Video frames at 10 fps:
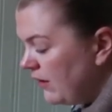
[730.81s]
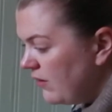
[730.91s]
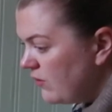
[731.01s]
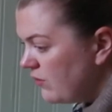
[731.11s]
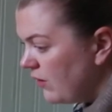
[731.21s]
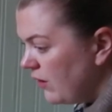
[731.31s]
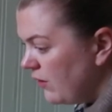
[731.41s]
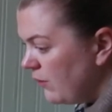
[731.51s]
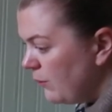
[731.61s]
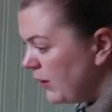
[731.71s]

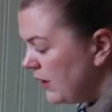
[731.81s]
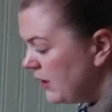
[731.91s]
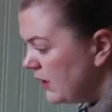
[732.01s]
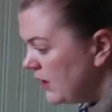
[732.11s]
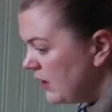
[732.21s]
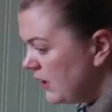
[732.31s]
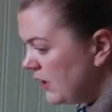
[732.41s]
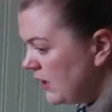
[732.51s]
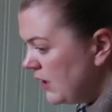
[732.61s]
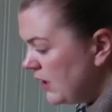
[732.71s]
So
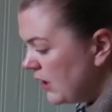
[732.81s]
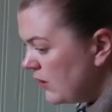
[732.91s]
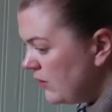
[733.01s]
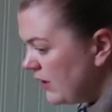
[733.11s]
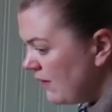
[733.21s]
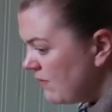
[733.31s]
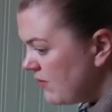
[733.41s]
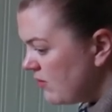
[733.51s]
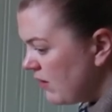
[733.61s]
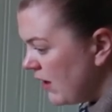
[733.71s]
I could have it
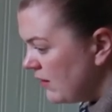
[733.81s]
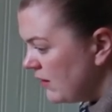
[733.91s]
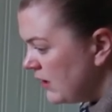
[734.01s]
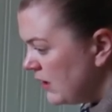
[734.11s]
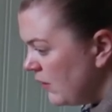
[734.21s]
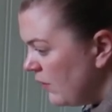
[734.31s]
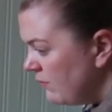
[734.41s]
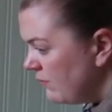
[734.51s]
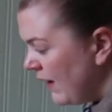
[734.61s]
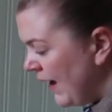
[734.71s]
stand
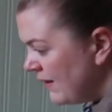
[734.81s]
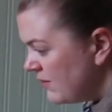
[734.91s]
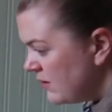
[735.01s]
on that.